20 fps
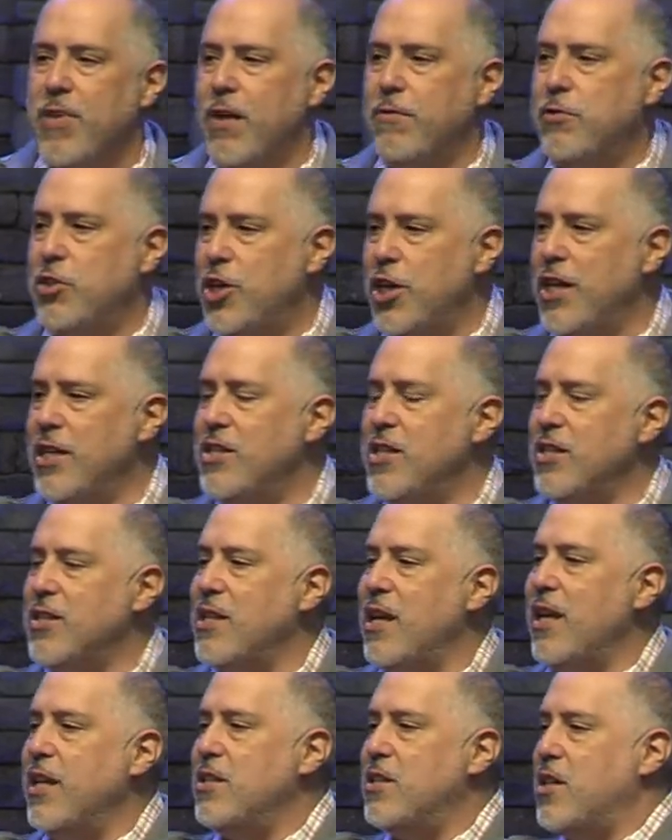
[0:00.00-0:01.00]
if Jesus
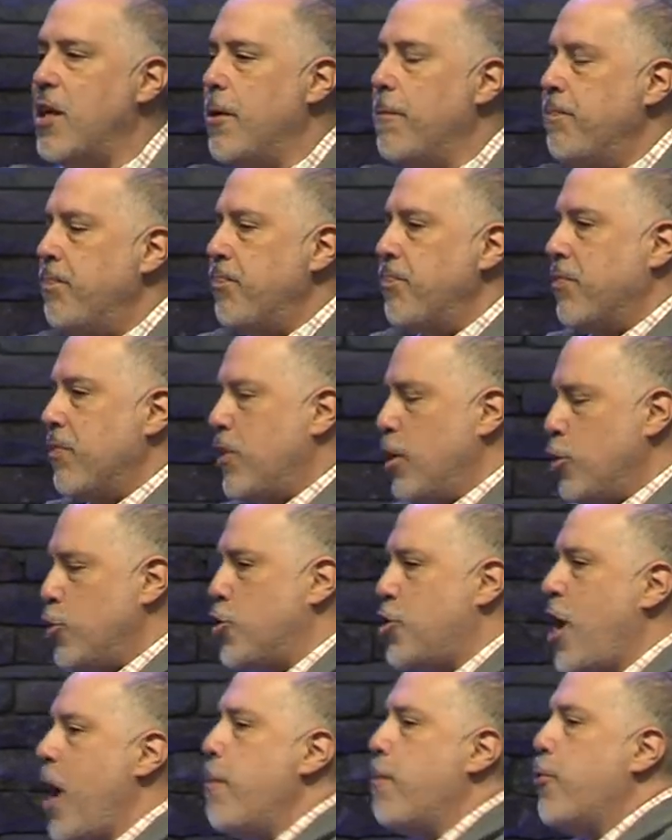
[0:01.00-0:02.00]
is the the
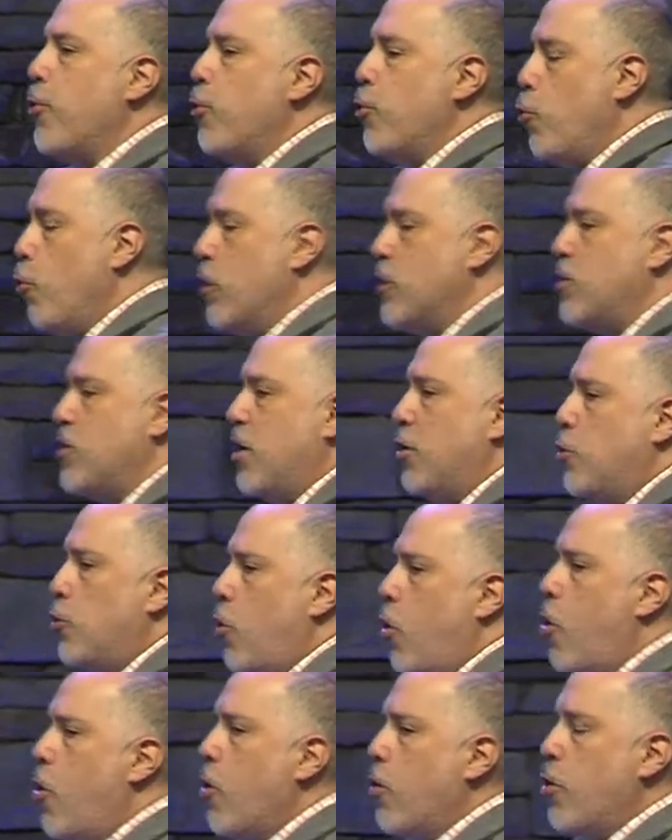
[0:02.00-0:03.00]
shepherd who is the
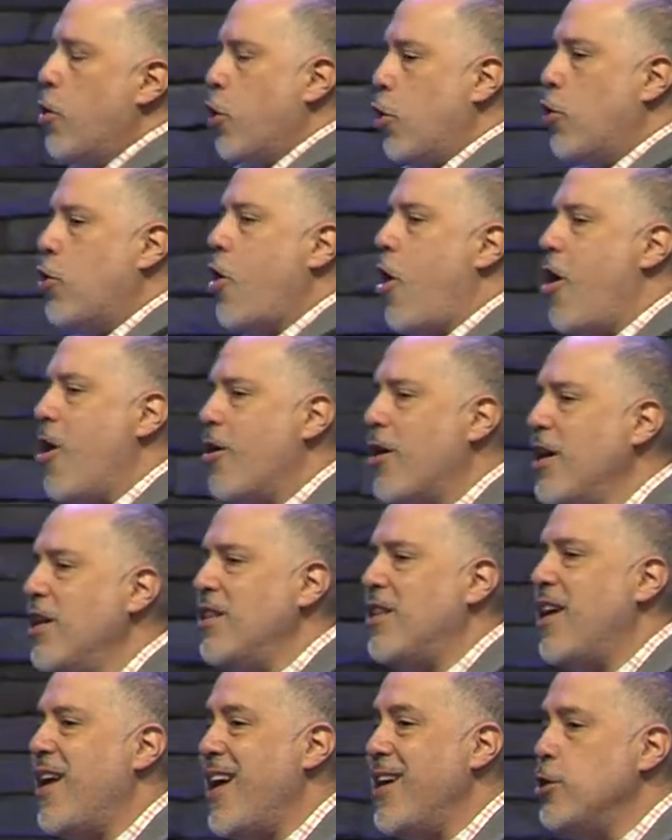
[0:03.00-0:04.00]
door guarding
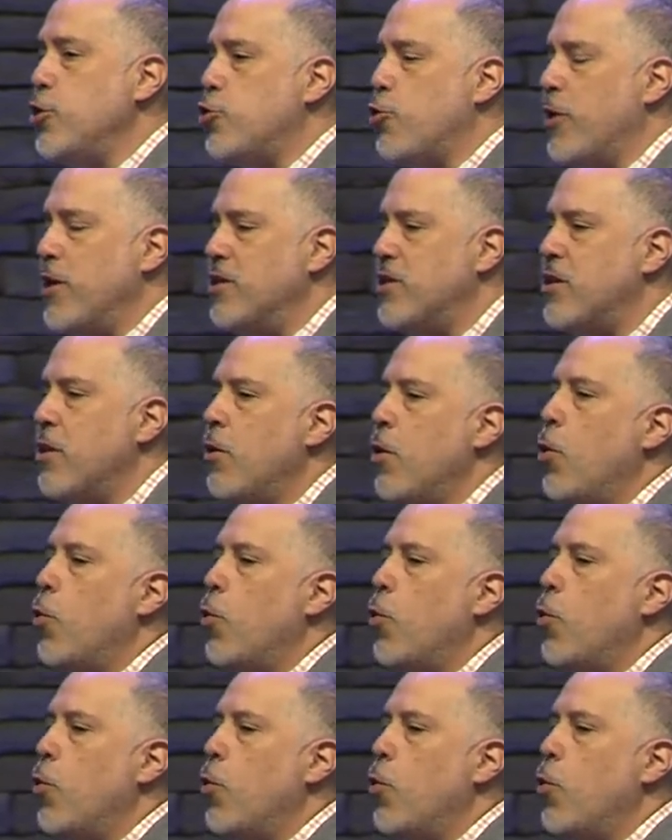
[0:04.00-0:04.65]
the entrance,